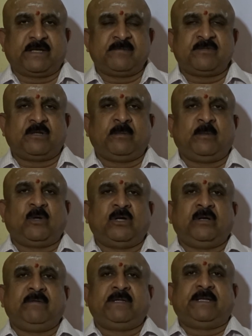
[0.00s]
Most of the time
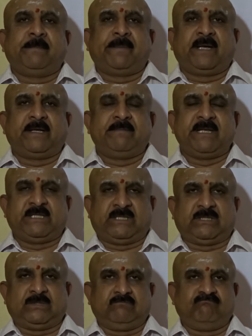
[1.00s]
she'll be boiling with
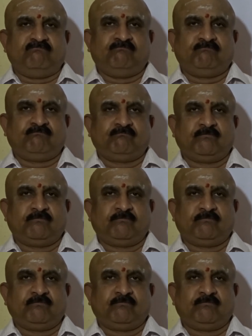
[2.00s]
compartments.